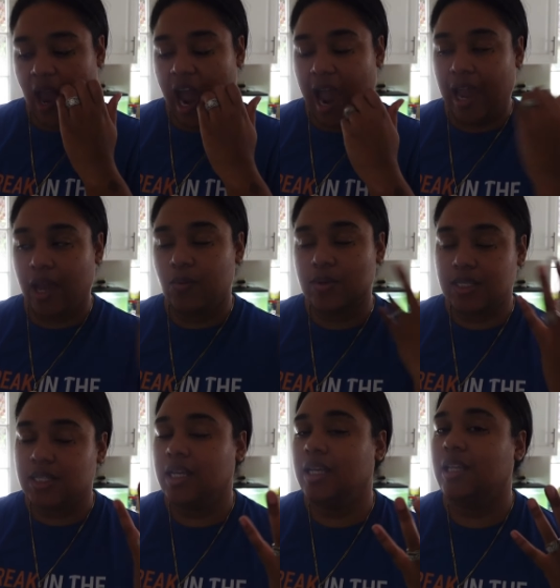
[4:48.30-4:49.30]
I was
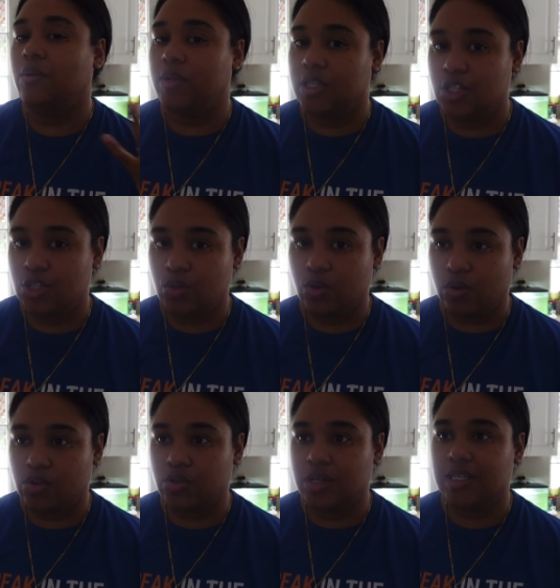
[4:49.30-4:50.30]
thinking that we need to do
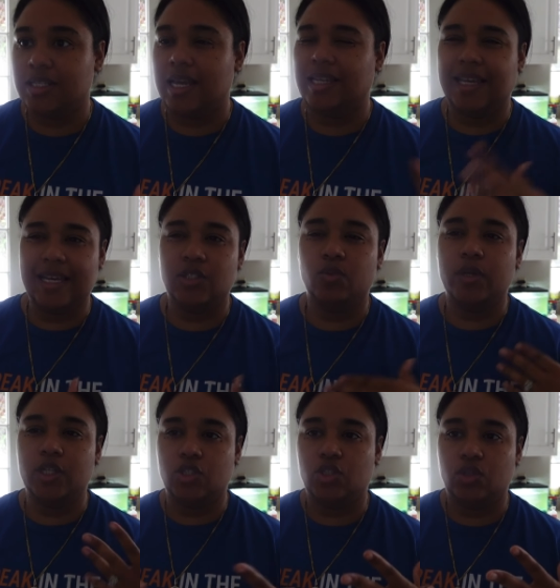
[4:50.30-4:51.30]
groceries, and yes,
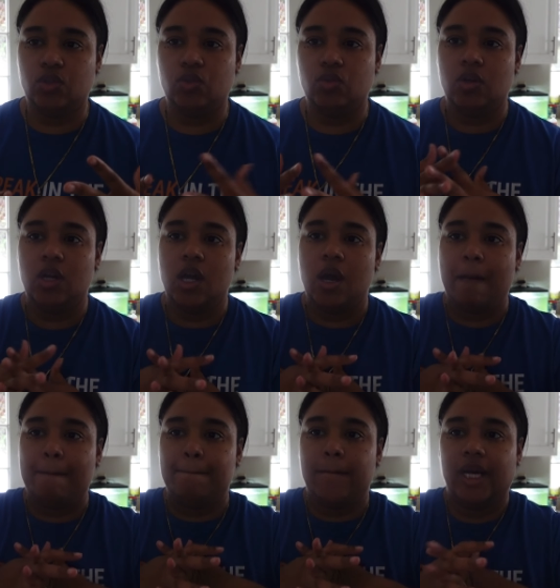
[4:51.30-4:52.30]
we do,
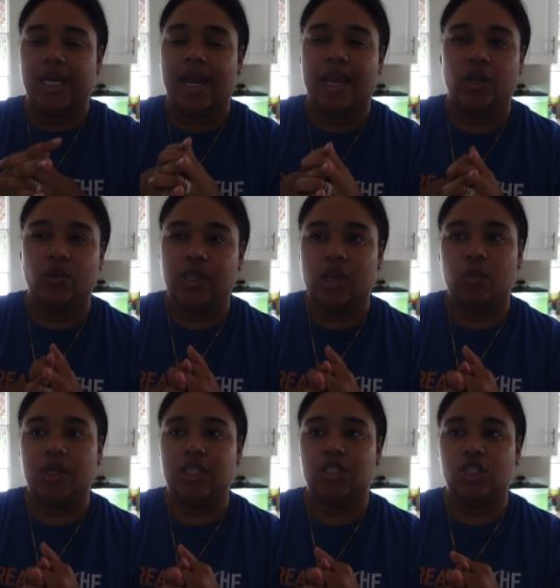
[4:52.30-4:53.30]
but I don't think we
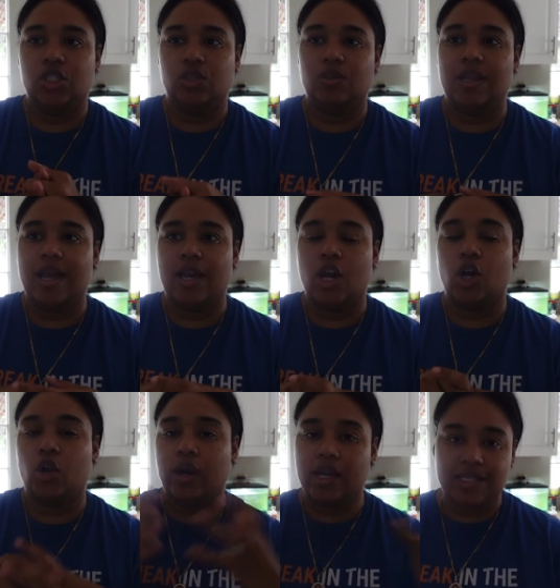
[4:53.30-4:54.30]
need to do like a
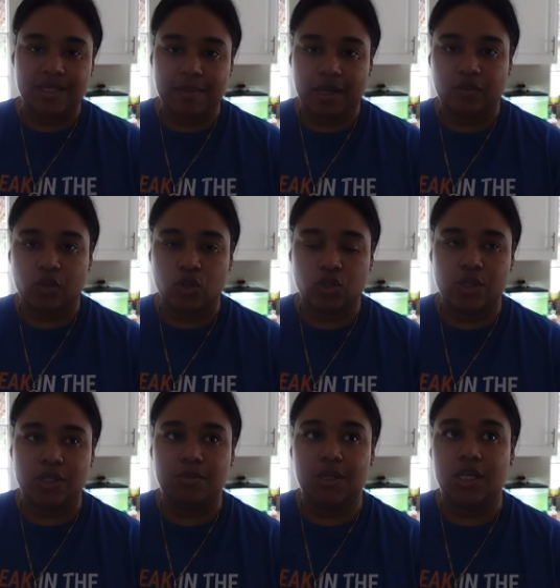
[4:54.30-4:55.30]
crazy amount of
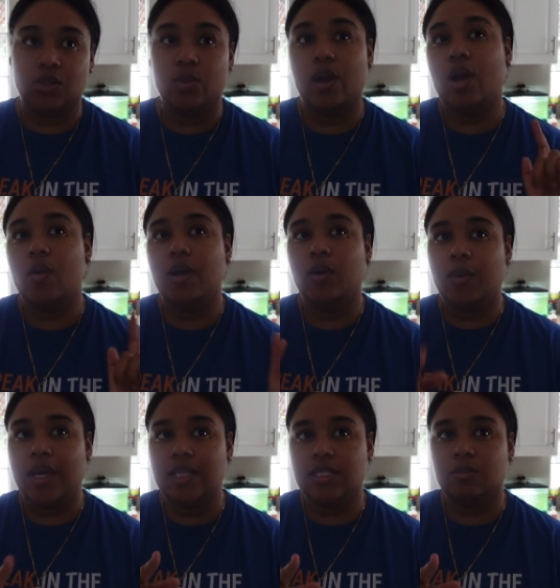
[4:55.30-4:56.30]
groceries because we are going
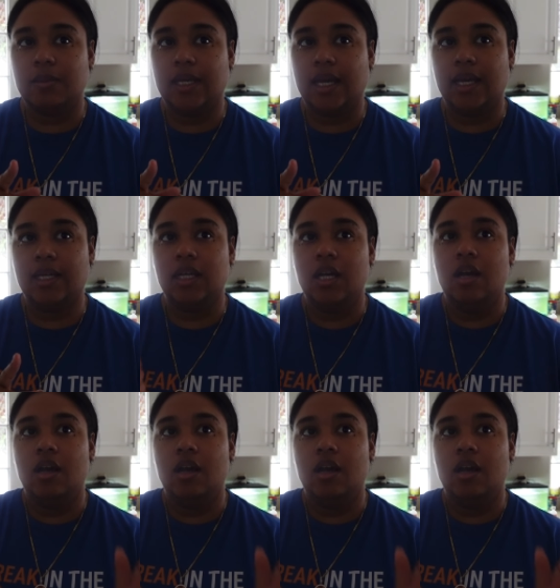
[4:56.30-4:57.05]
away this weekend.